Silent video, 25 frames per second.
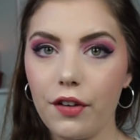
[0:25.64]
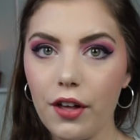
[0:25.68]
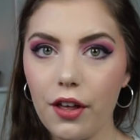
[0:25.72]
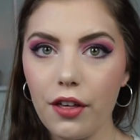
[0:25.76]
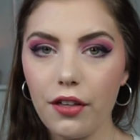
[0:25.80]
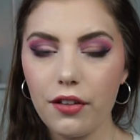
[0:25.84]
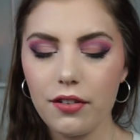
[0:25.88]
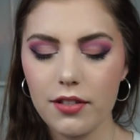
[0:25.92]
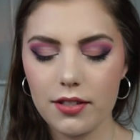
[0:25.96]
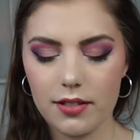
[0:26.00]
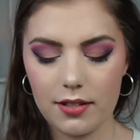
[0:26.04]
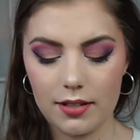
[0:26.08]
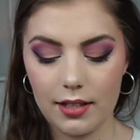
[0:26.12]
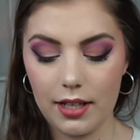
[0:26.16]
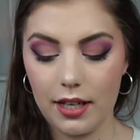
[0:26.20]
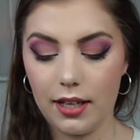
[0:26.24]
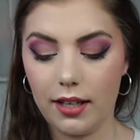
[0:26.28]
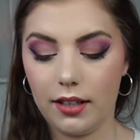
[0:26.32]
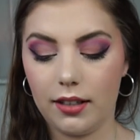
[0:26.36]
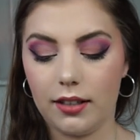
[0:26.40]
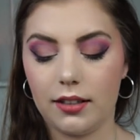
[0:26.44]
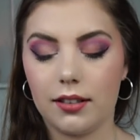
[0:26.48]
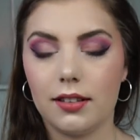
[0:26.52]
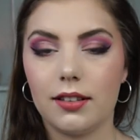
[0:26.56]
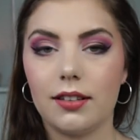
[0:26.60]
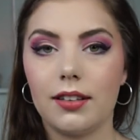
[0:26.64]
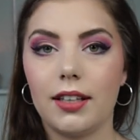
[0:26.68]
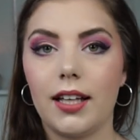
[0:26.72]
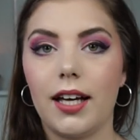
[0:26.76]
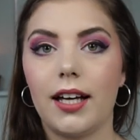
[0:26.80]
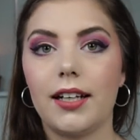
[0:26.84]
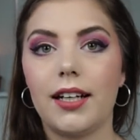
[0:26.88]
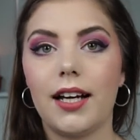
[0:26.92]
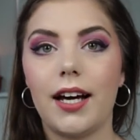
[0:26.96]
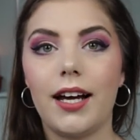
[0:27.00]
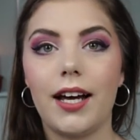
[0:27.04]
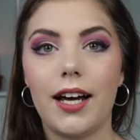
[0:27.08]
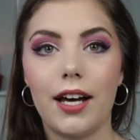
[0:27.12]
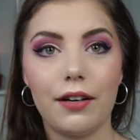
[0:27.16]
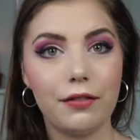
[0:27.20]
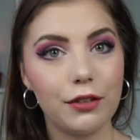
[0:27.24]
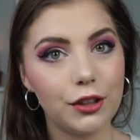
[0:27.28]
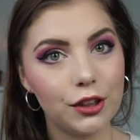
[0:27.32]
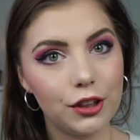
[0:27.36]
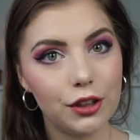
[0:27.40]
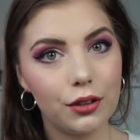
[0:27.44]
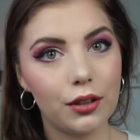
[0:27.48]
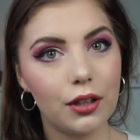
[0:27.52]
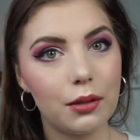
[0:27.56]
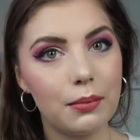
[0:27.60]
first thing that I haven't
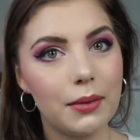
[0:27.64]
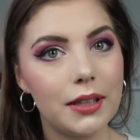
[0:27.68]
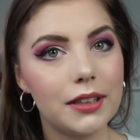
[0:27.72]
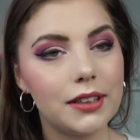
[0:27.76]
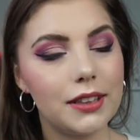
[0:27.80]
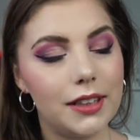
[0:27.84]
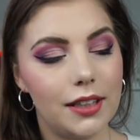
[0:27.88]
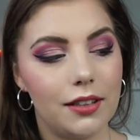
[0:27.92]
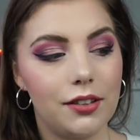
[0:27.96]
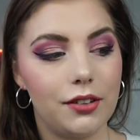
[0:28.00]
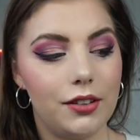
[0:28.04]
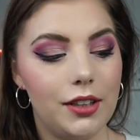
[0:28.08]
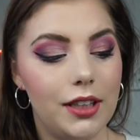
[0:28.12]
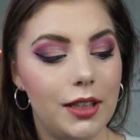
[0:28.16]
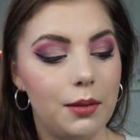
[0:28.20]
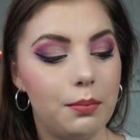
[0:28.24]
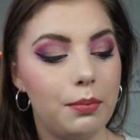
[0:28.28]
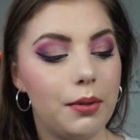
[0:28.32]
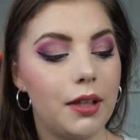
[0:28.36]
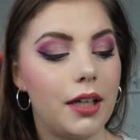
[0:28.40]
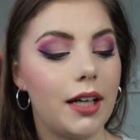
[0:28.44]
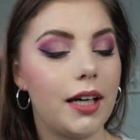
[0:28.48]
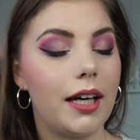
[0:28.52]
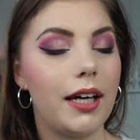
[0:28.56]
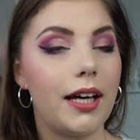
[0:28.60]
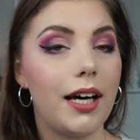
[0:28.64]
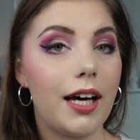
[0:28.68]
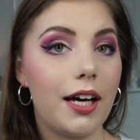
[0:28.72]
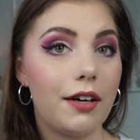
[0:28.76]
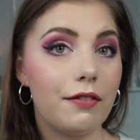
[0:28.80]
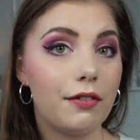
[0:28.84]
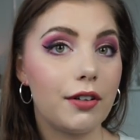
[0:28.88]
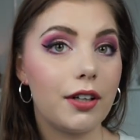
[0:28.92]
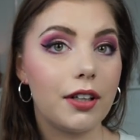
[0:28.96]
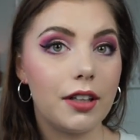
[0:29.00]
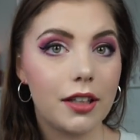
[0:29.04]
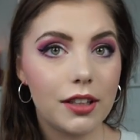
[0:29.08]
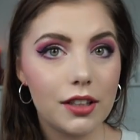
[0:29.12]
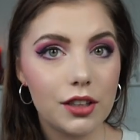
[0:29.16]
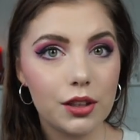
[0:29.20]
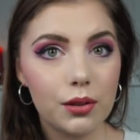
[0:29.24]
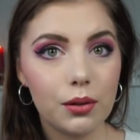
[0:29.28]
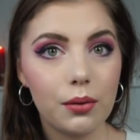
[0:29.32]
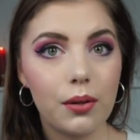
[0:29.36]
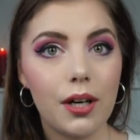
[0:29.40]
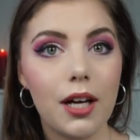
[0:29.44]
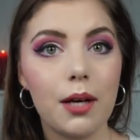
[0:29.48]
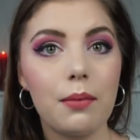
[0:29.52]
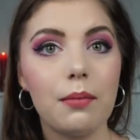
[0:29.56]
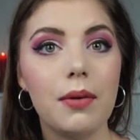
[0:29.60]
showed on my channel yet, but I have on
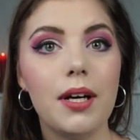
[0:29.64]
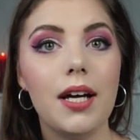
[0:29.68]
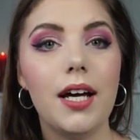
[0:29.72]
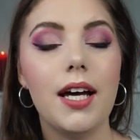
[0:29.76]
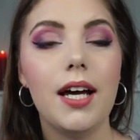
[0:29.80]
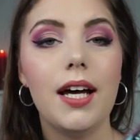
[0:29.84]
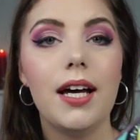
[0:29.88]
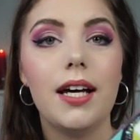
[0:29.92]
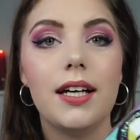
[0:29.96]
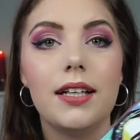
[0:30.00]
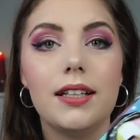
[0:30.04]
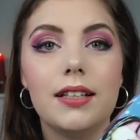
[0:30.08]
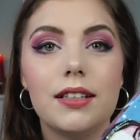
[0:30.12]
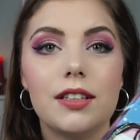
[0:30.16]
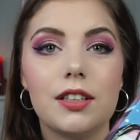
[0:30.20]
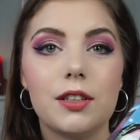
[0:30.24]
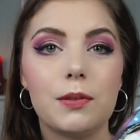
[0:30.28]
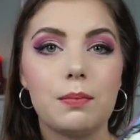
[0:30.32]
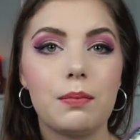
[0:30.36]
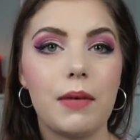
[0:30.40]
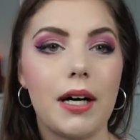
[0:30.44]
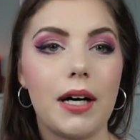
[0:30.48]
Instagram, is